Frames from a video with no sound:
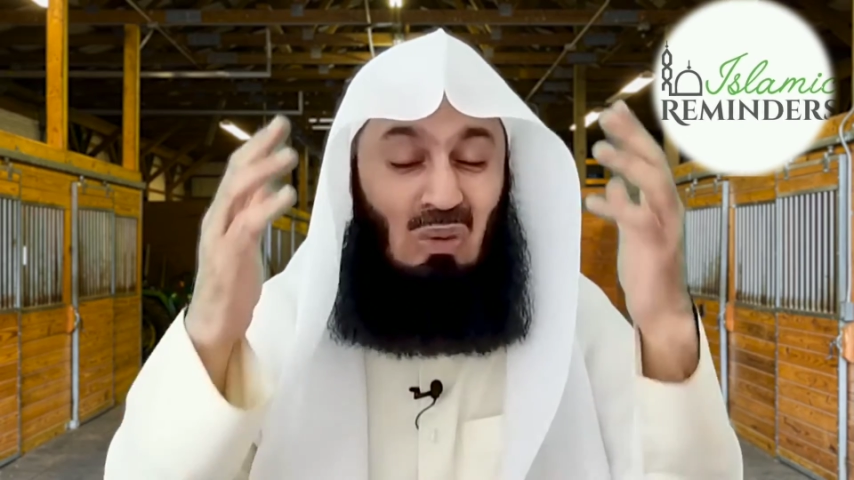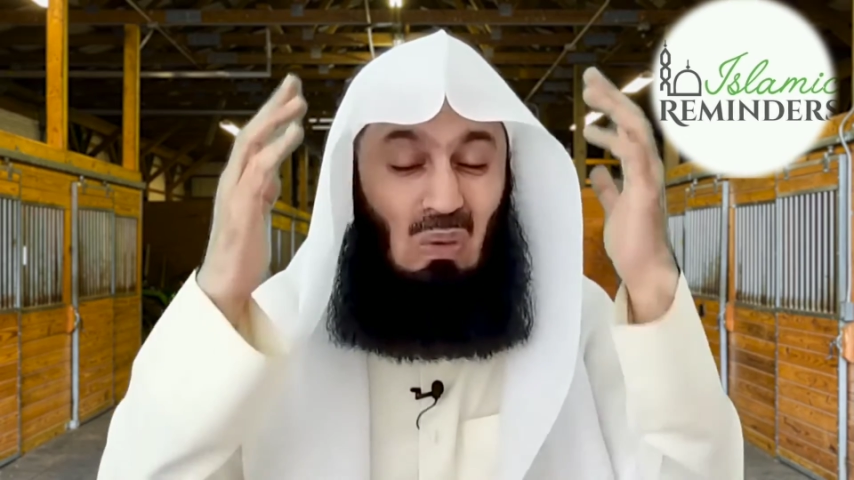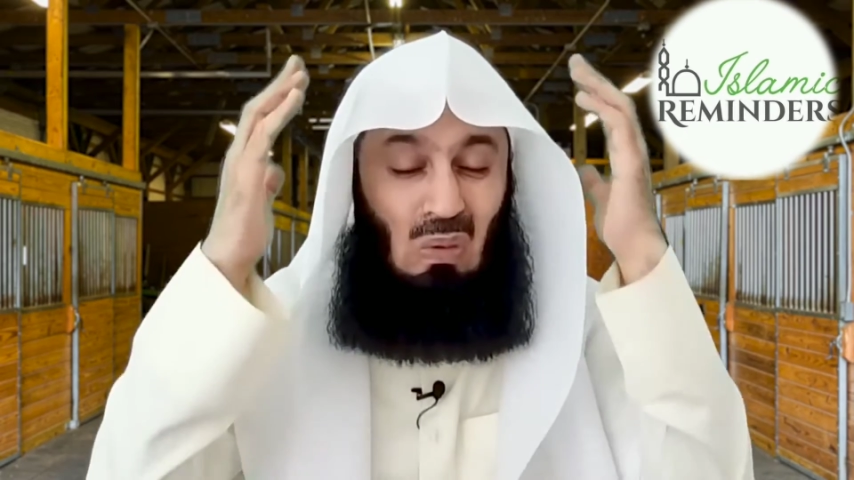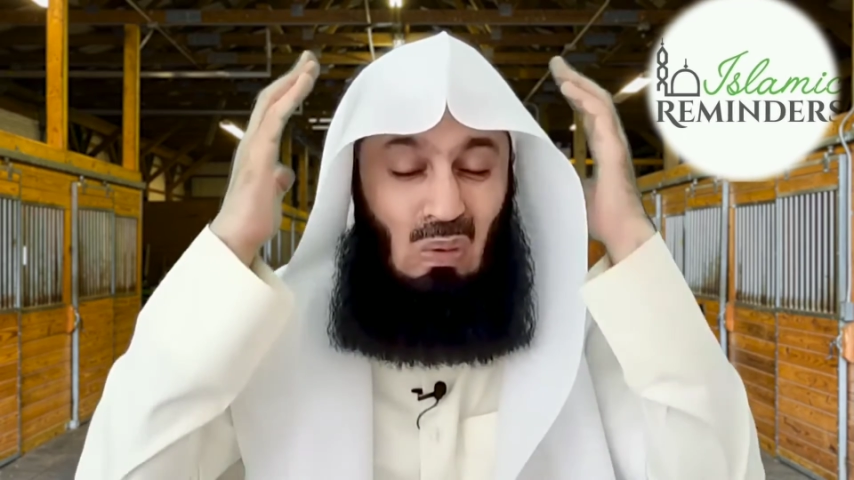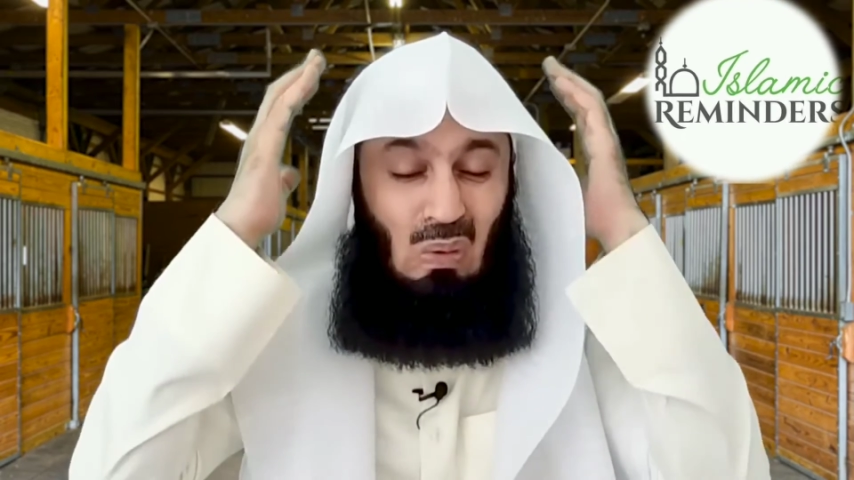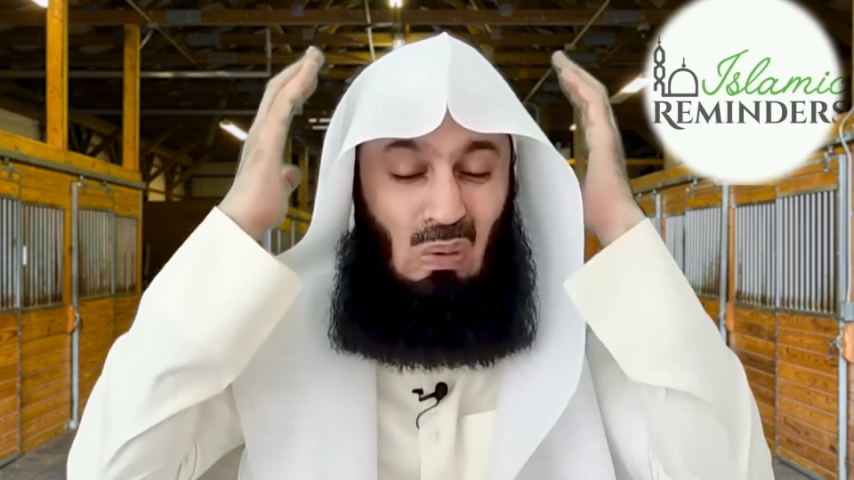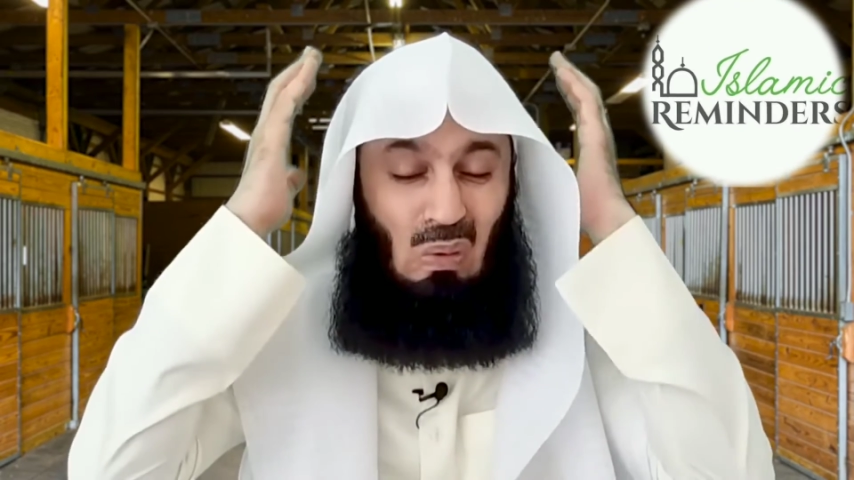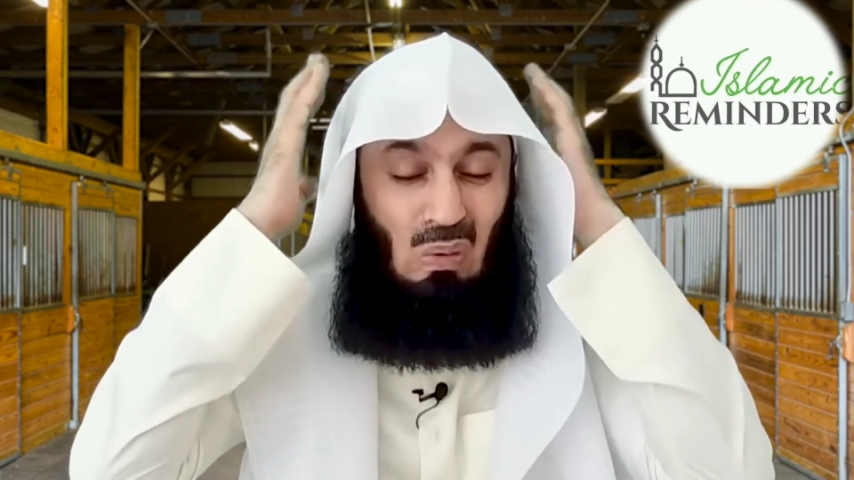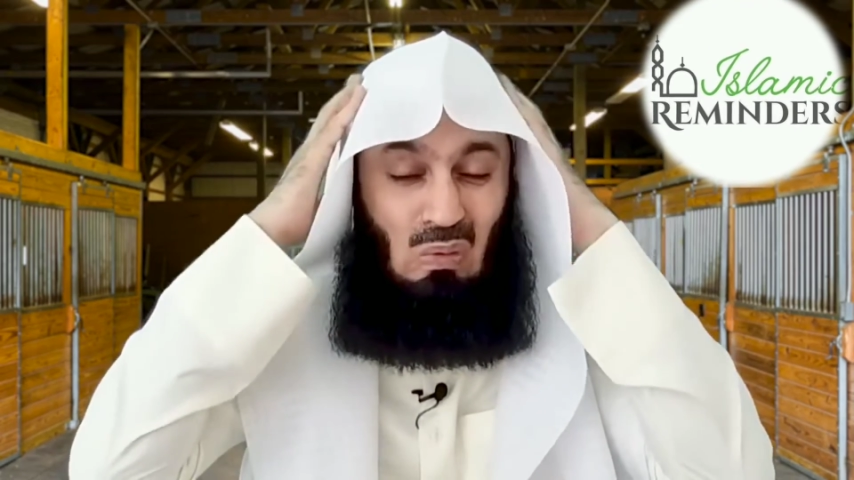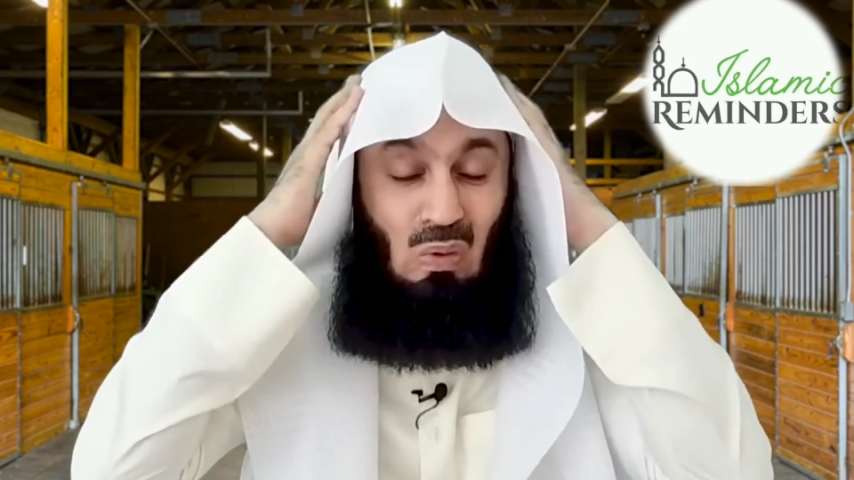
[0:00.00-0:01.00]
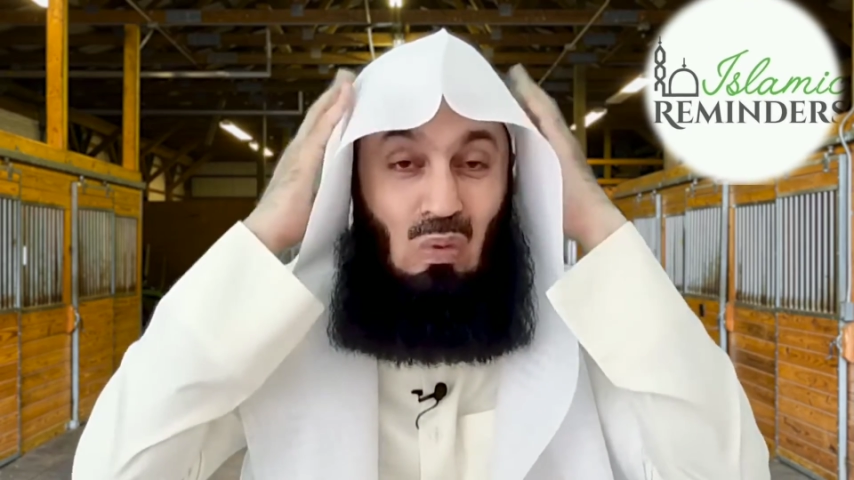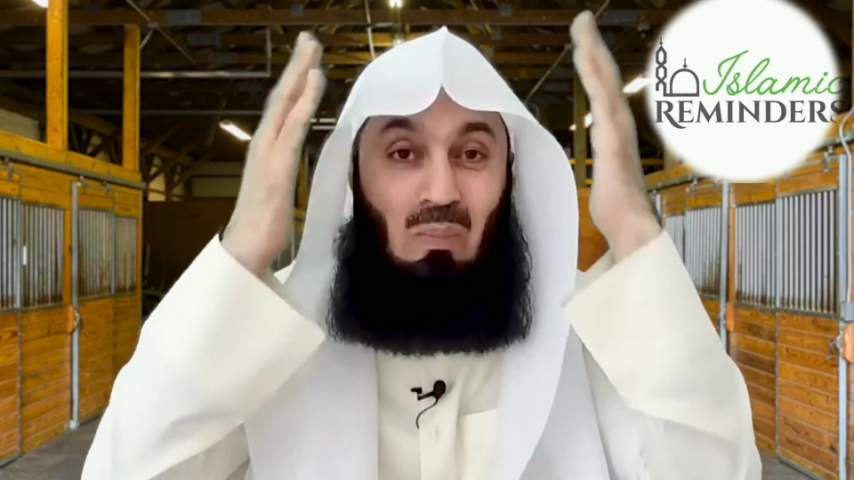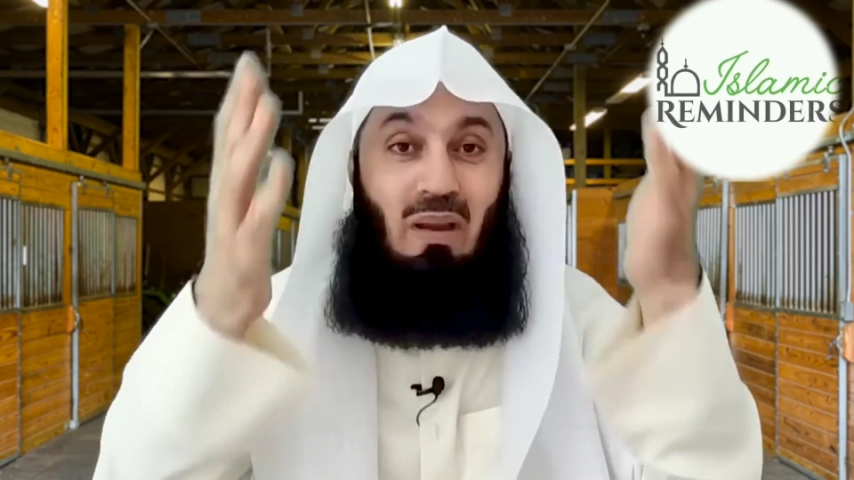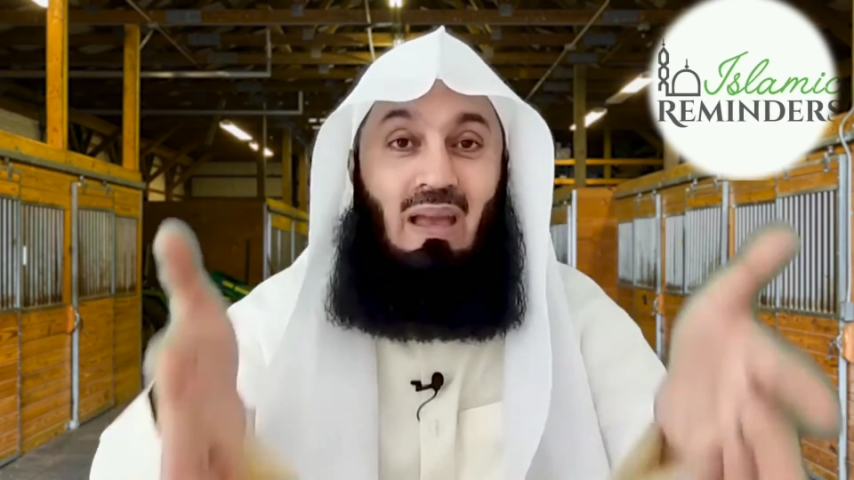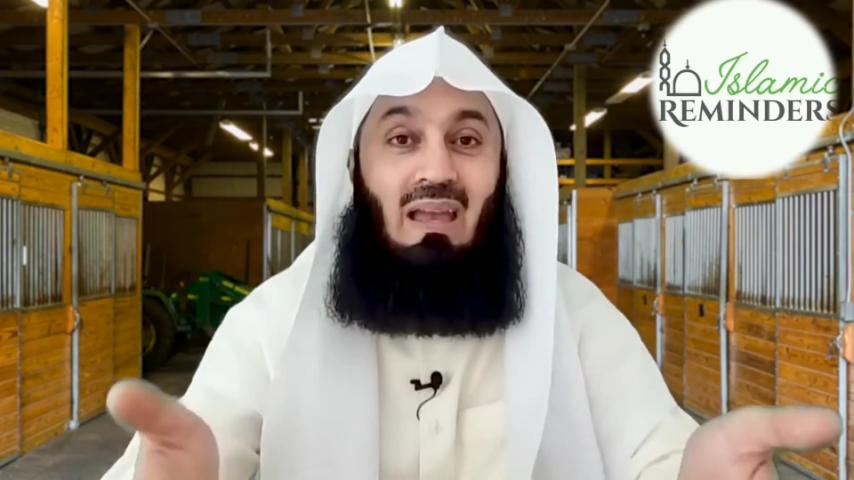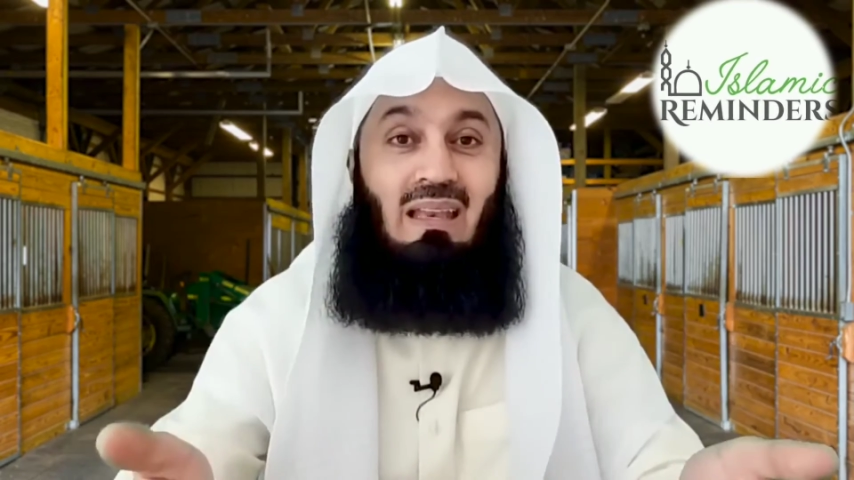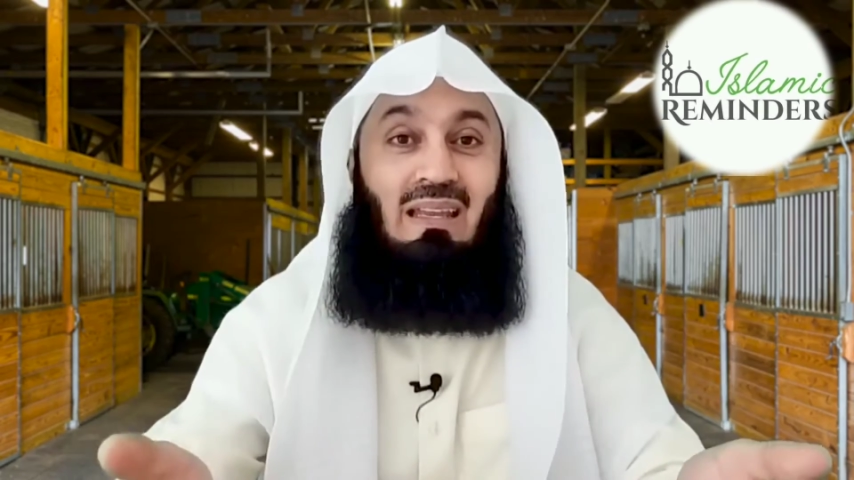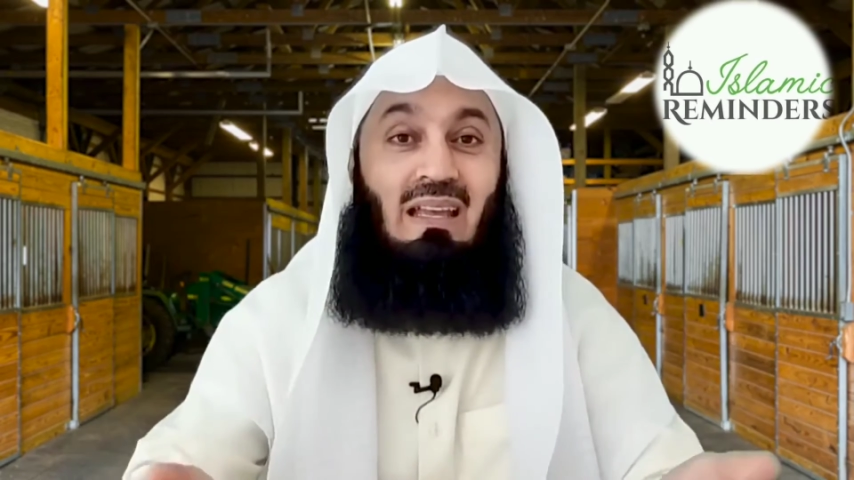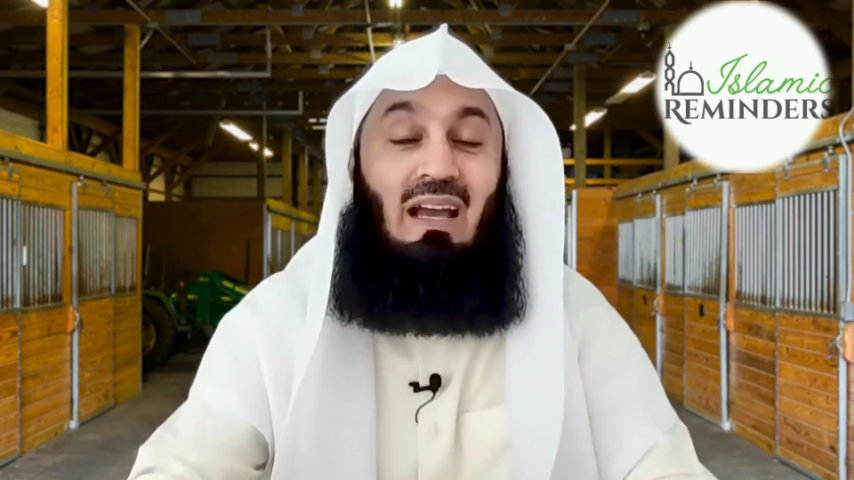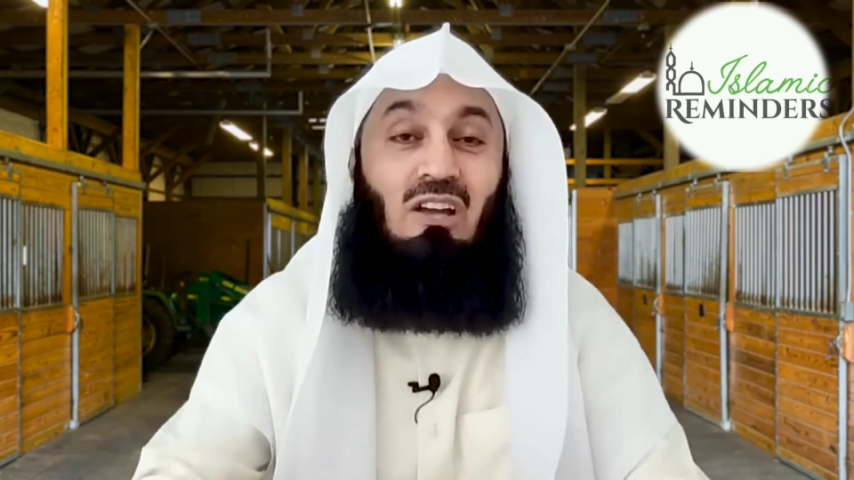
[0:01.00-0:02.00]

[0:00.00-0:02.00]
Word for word: Oh no, man.